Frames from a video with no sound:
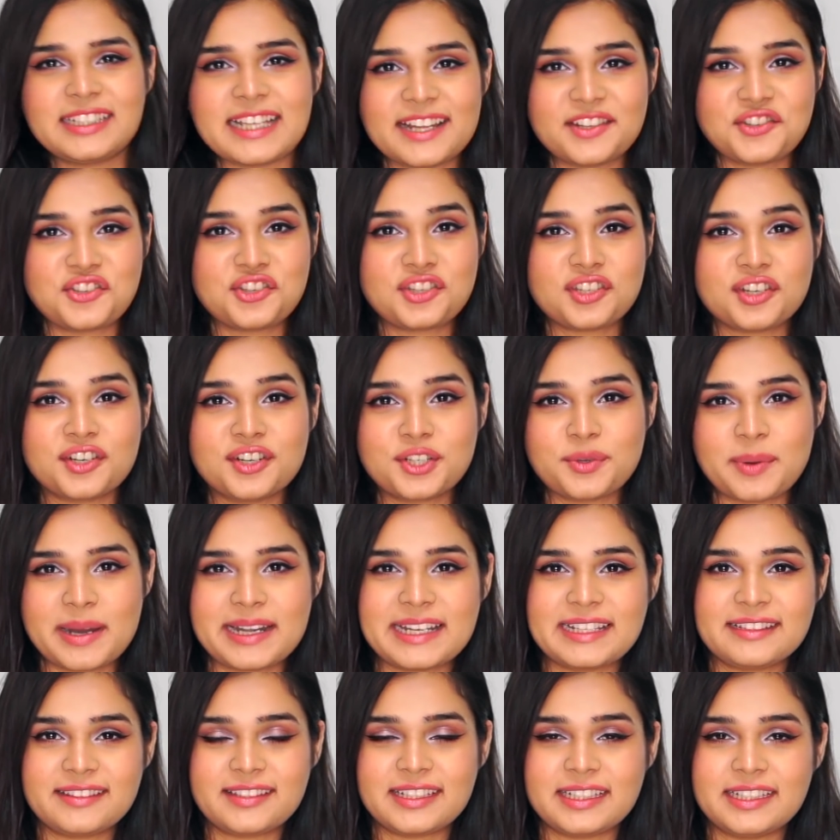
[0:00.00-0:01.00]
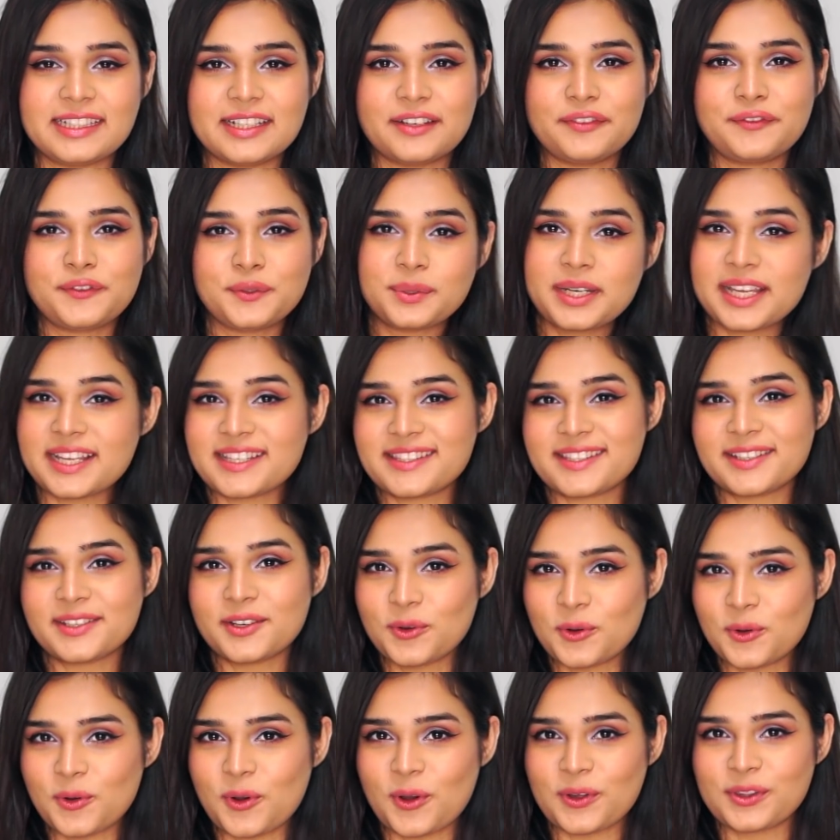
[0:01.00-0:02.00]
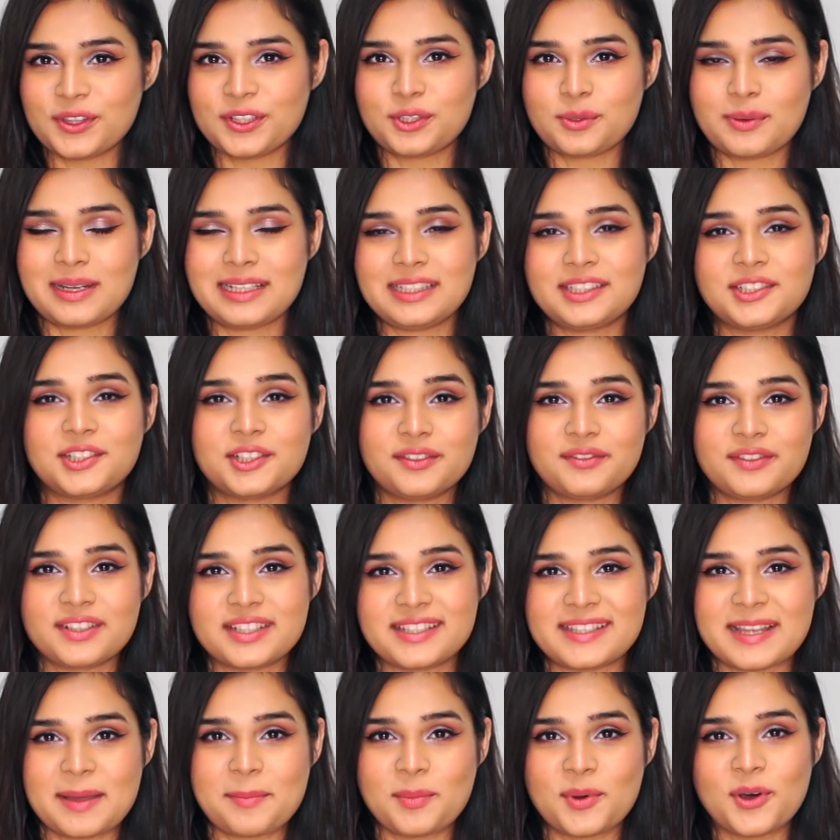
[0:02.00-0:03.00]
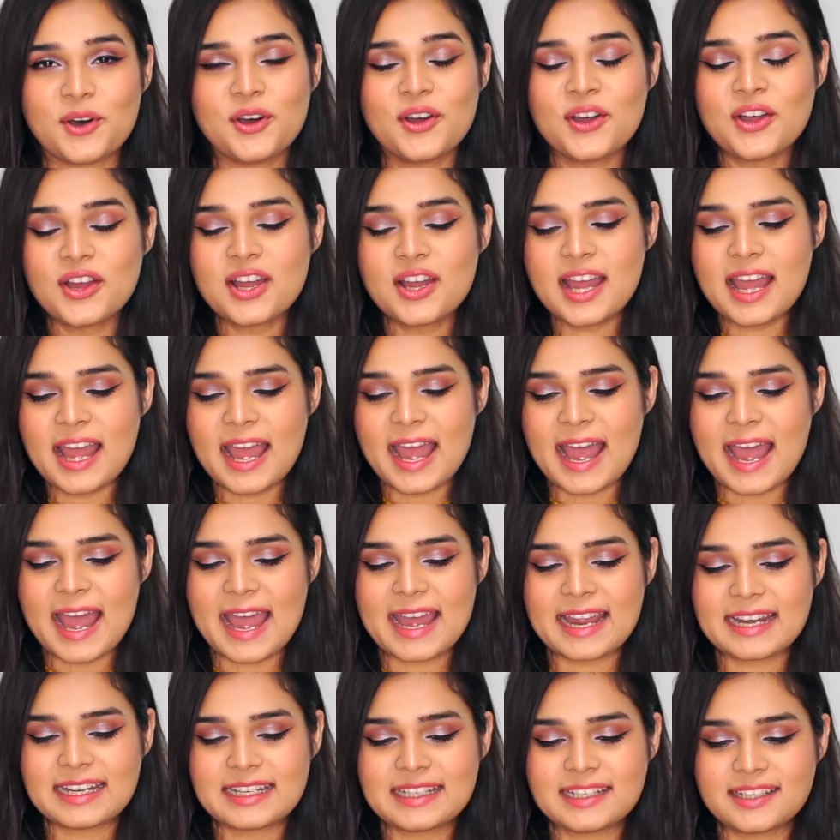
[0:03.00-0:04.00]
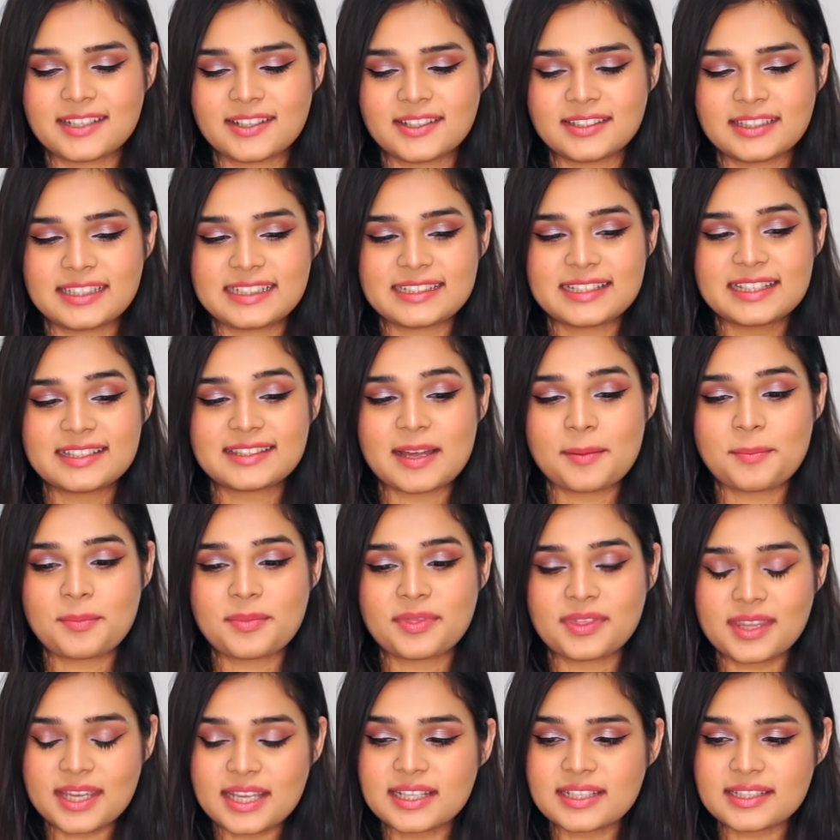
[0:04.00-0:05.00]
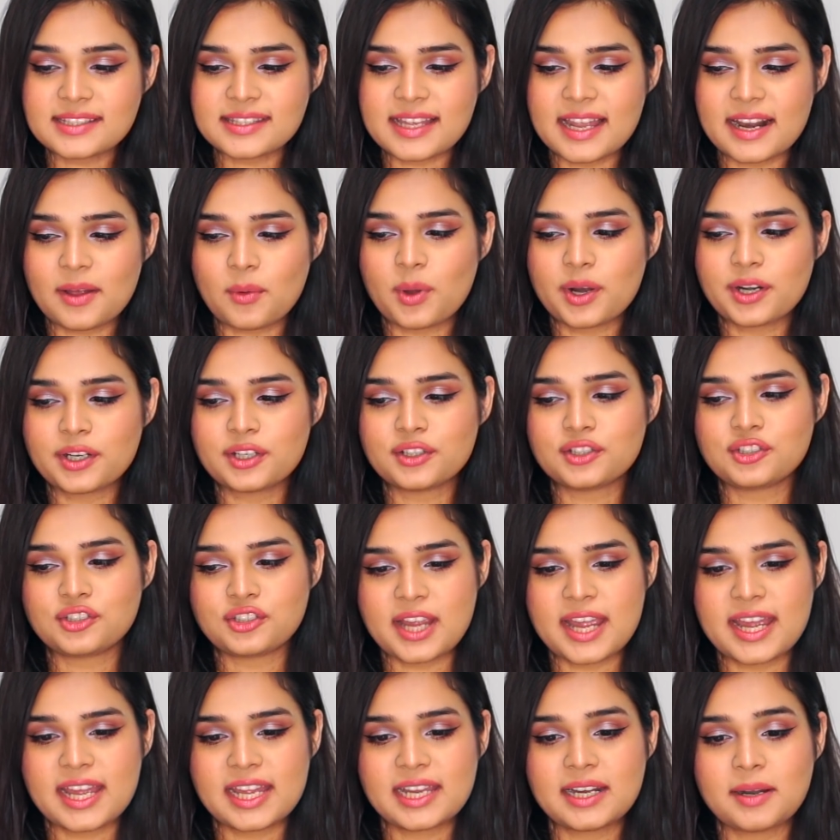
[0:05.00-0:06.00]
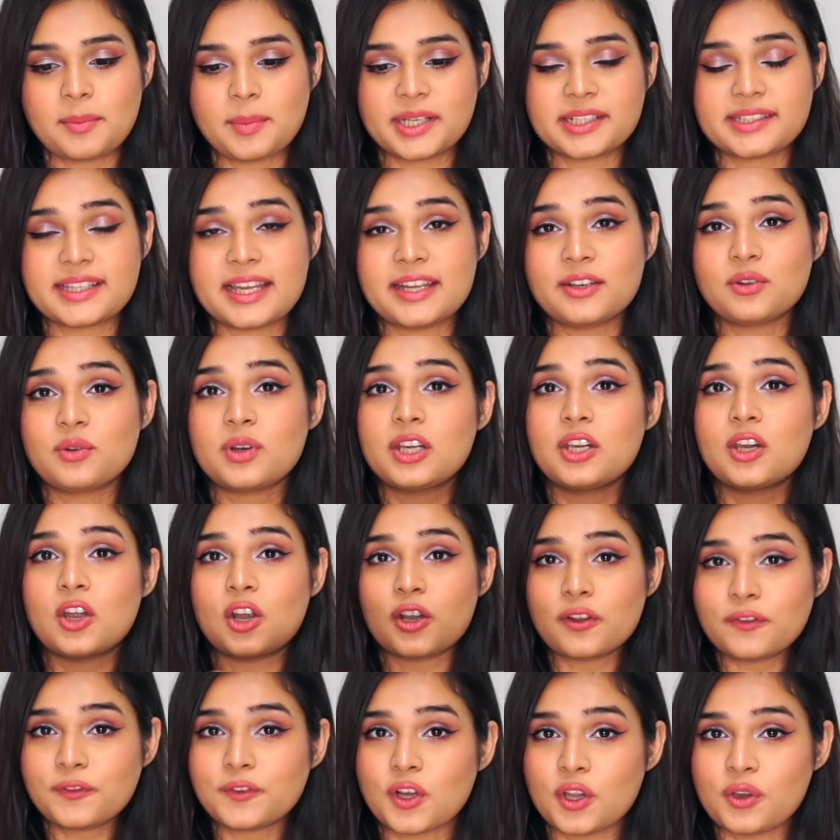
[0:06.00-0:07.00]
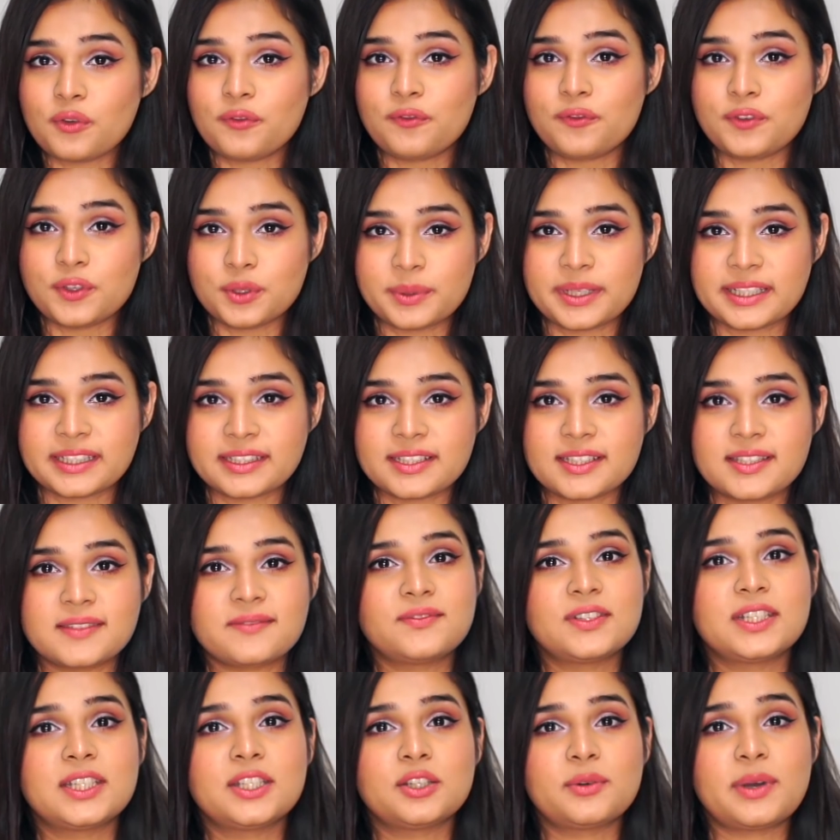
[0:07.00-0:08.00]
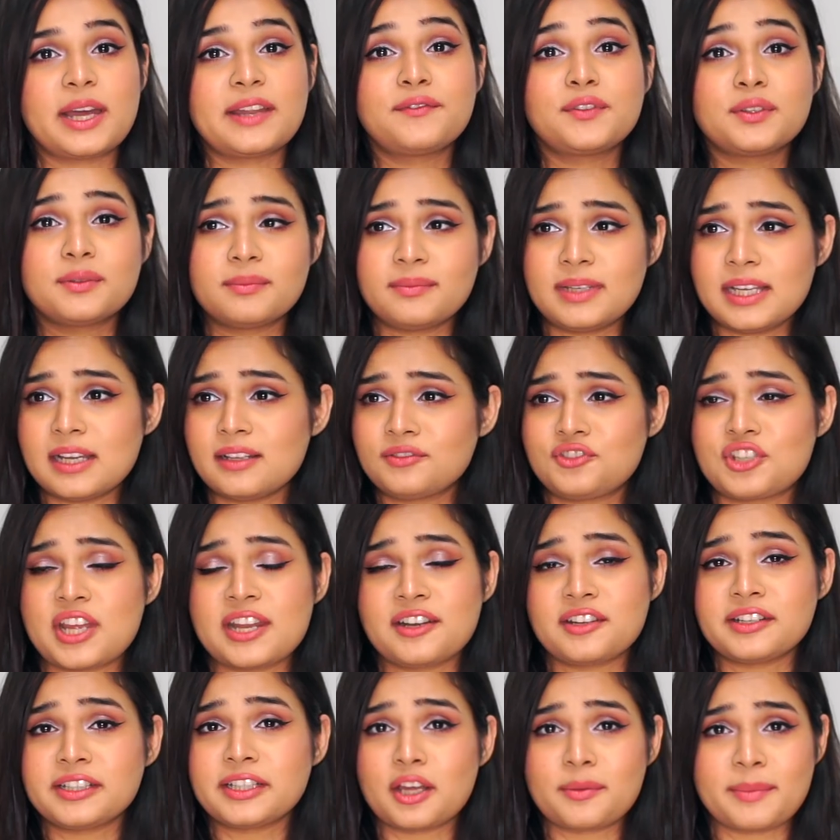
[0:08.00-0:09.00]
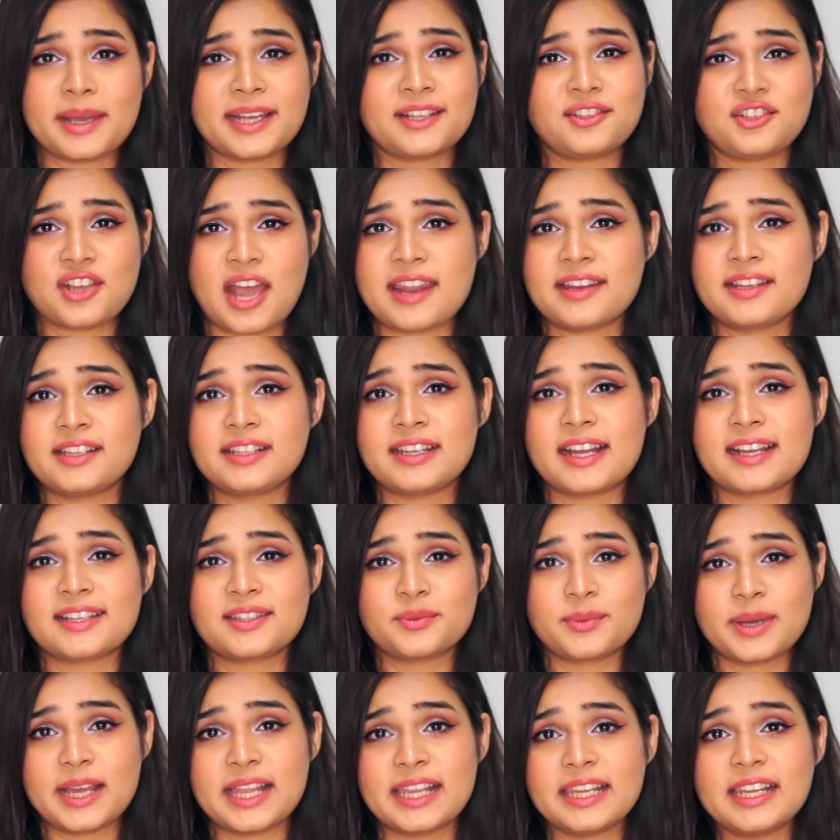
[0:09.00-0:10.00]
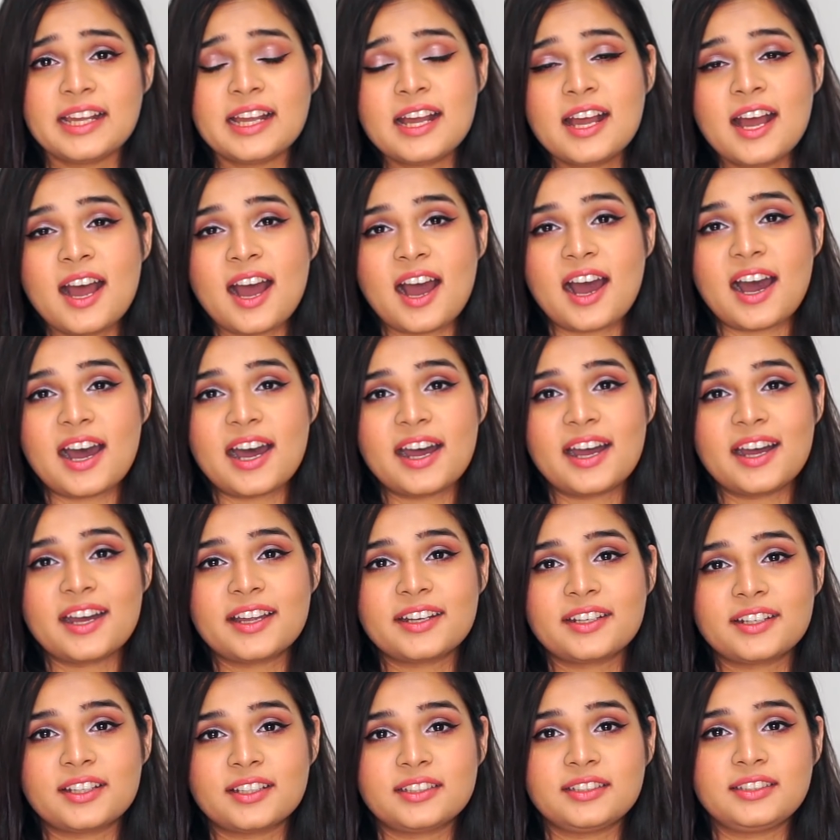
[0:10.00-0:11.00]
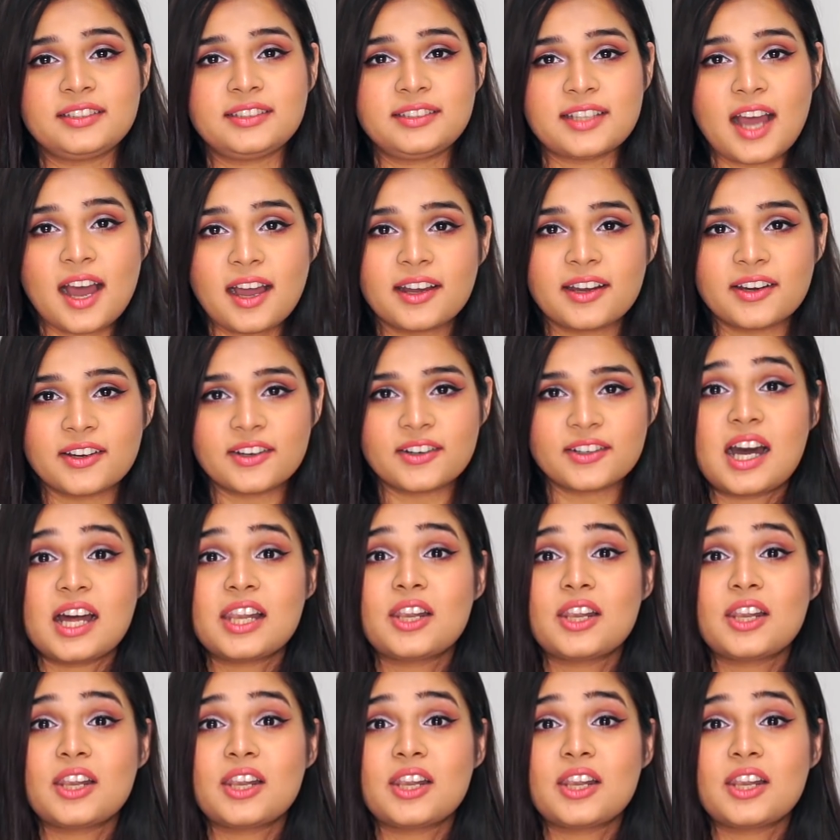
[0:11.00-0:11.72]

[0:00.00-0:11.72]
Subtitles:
I just turned 23 a few days ago on the 23rd of December, and these are some things that I wanted to share because I know a lot of you all viewing this video and generally on my channel as well are younger.